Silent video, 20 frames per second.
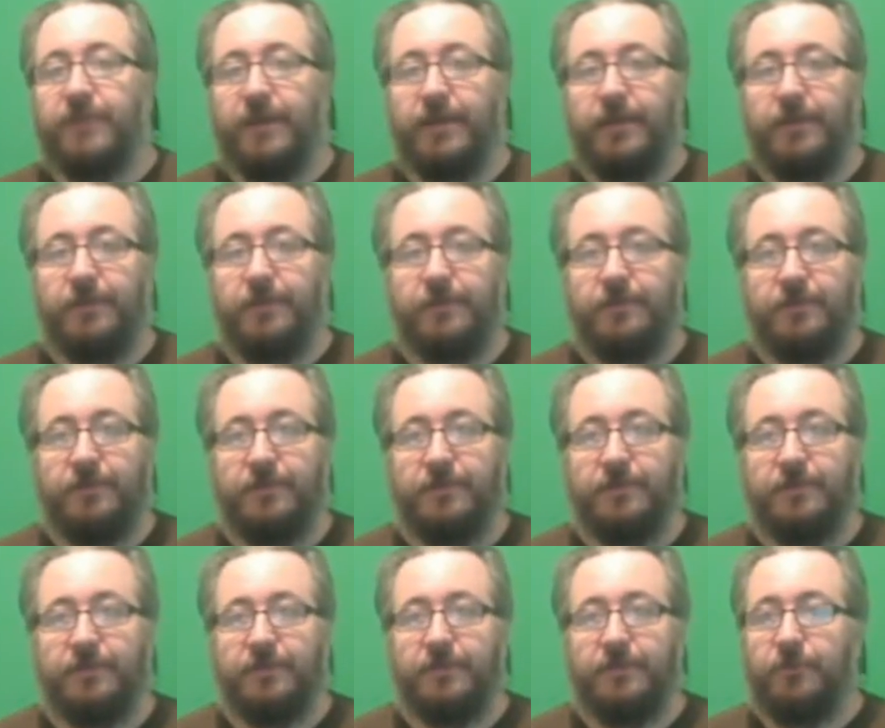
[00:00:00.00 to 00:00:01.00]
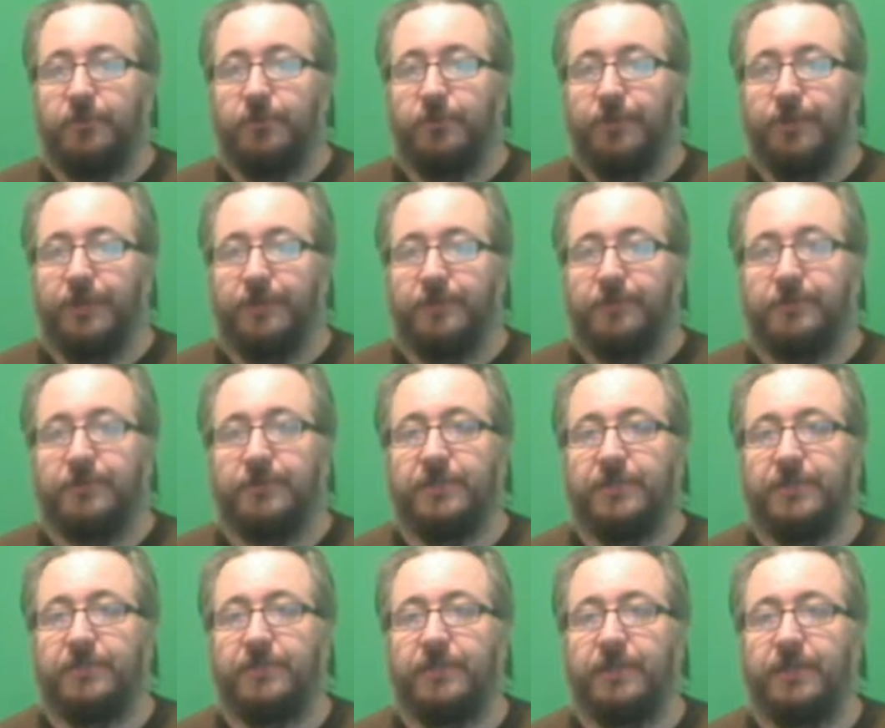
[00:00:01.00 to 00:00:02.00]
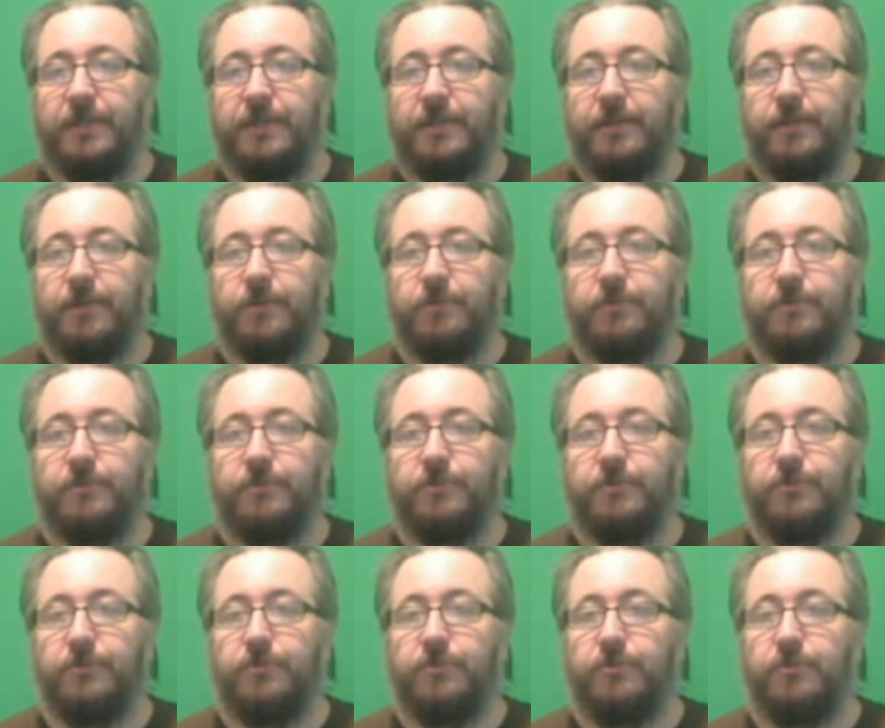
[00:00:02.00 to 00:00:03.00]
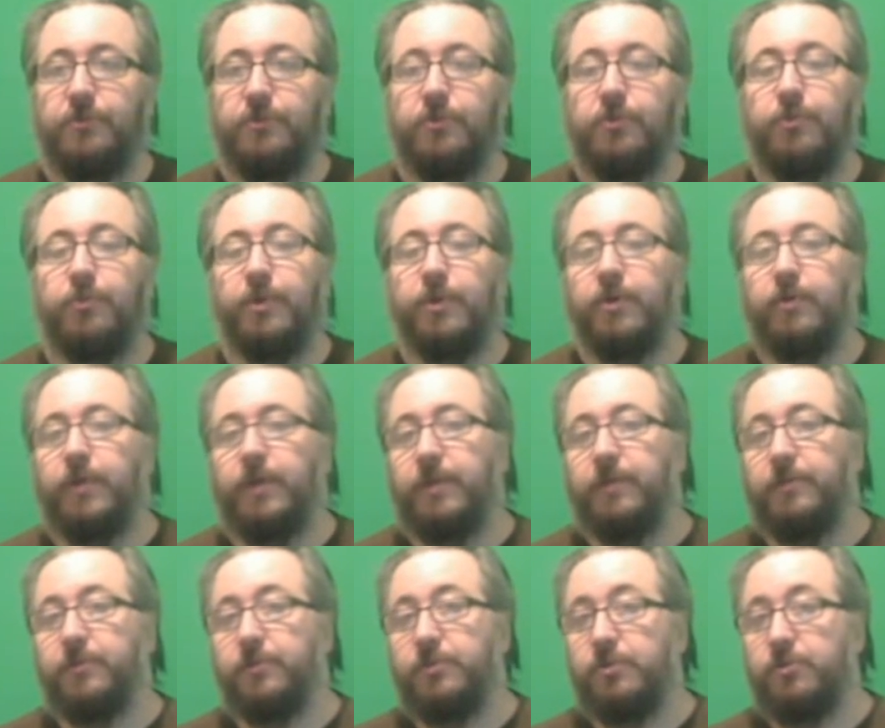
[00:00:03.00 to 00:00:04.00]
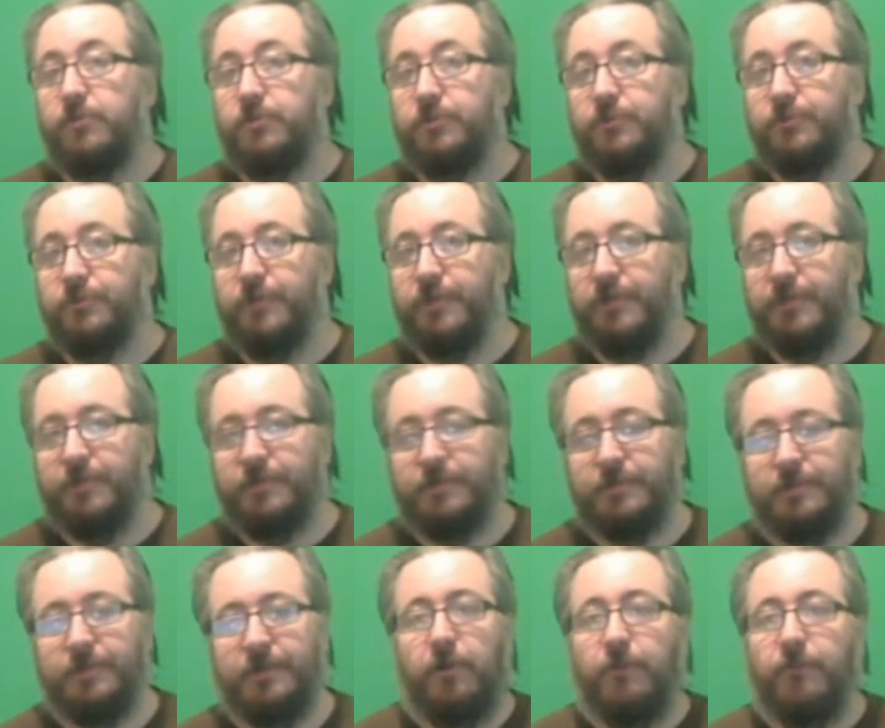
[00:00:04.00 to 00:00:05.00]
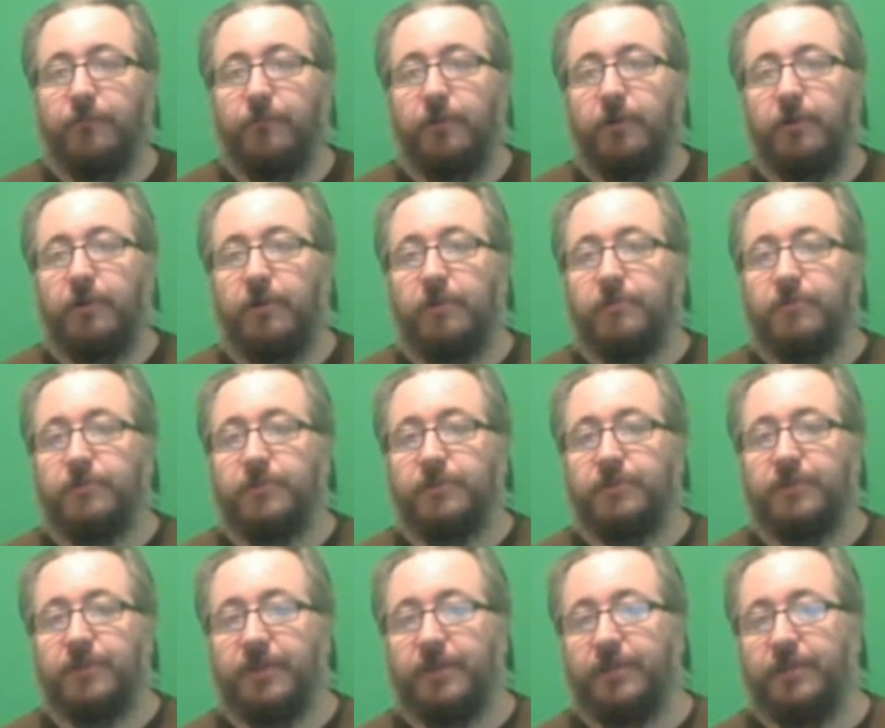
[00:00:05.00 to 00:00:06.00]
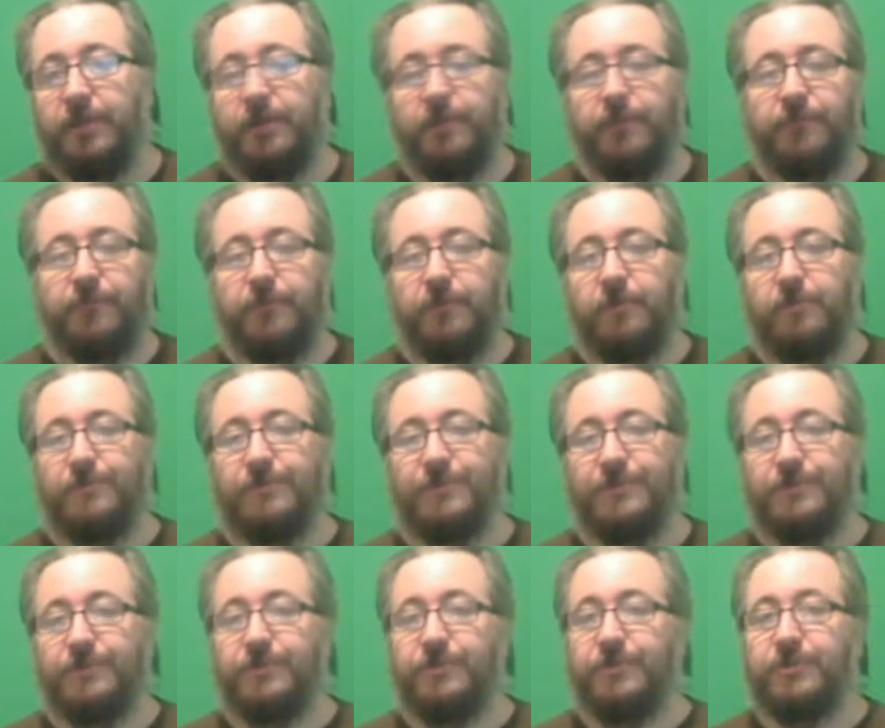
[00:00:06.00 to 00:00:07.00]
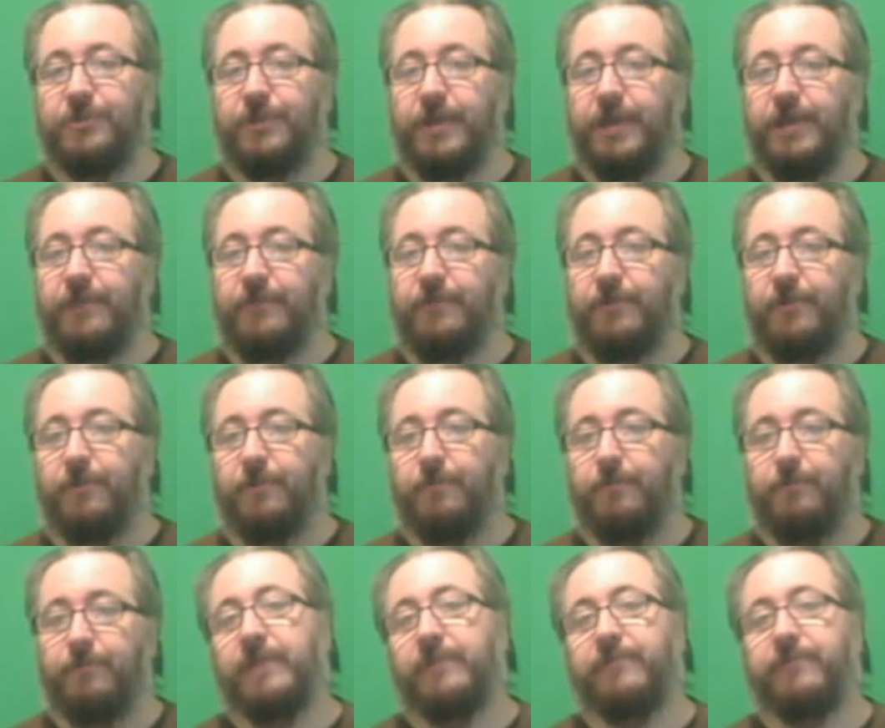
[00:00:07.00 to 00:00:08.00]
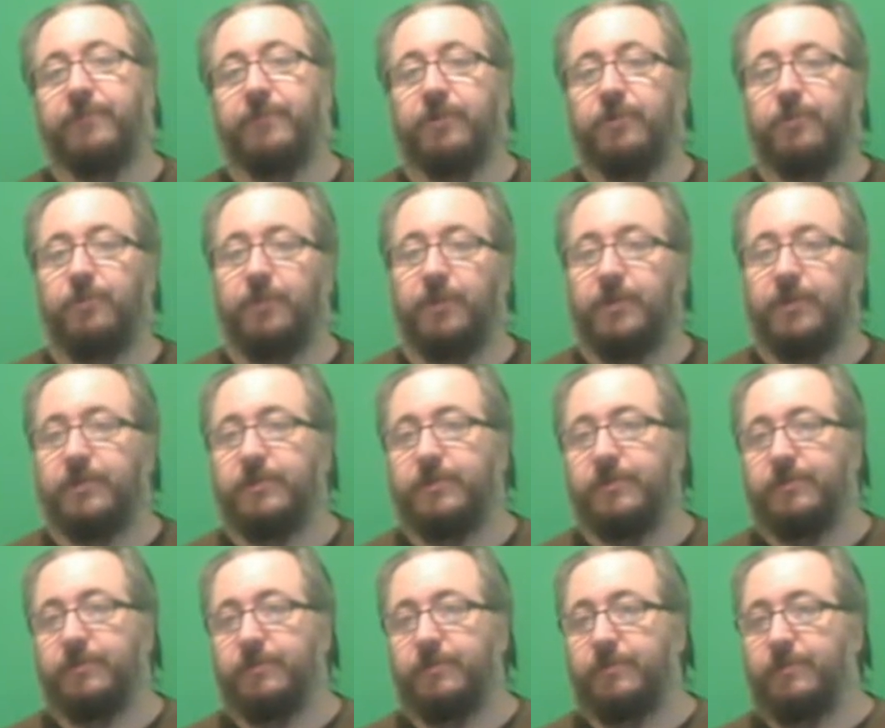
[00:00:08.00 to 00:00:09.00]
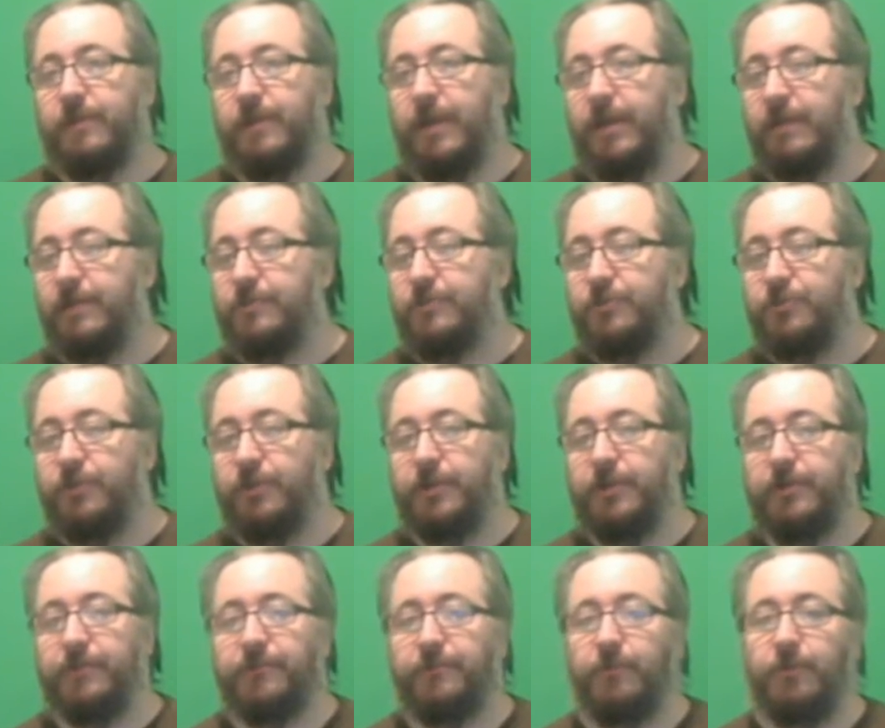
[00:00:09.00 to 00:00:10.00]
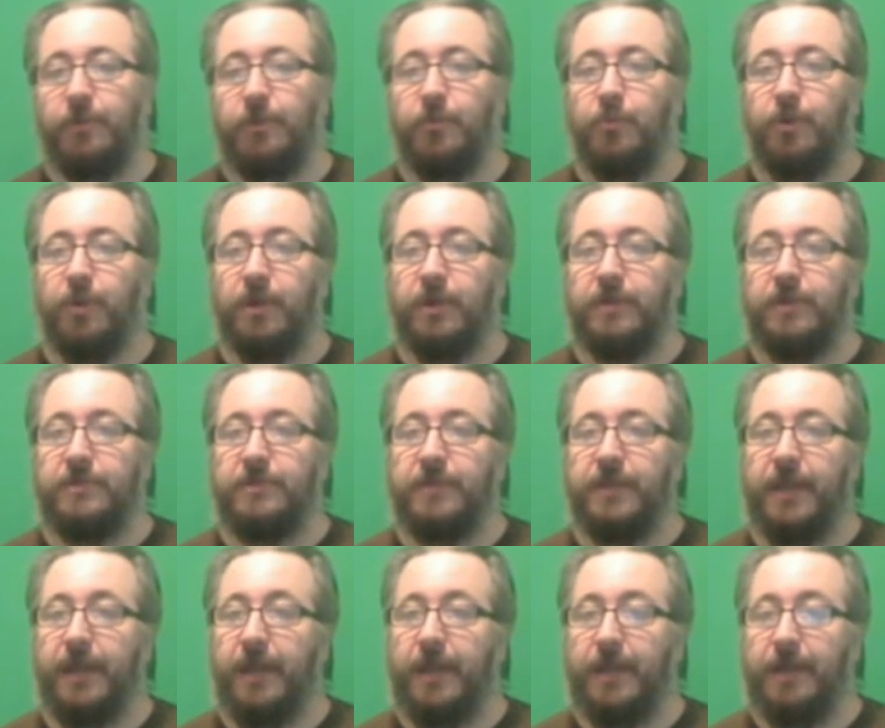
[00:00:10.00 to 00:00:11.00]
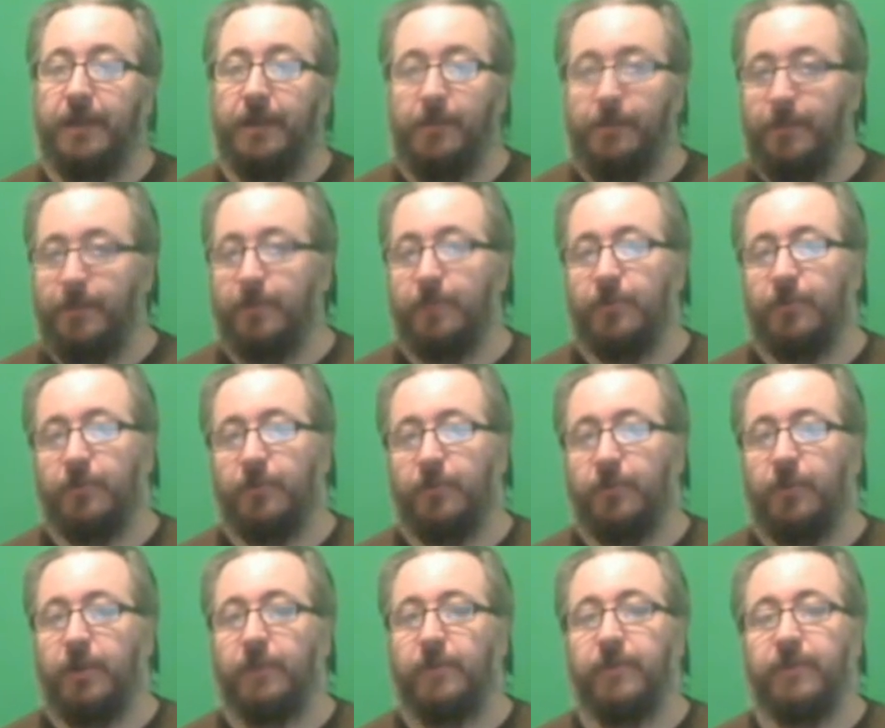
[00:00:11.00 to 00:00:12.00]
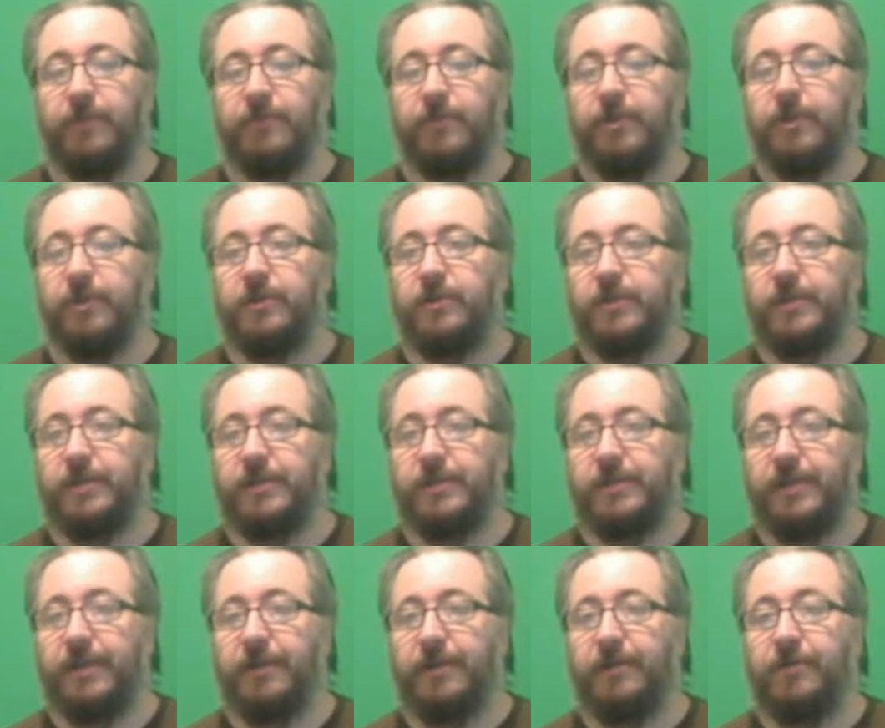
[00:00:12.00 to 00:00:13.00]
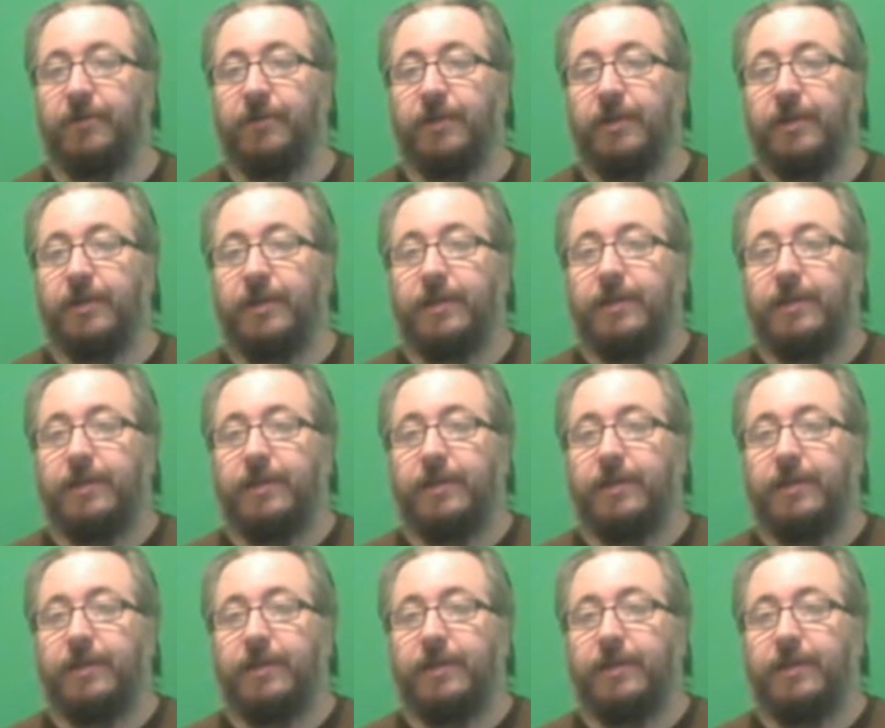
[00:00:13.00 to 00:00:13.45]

slot on the list for 2016 goes to Kubo and the Two Strings. Overall, just like the other films, it's just kind of a film, but I enjoyed it for what it was, and I remember quite a bit of it in detail.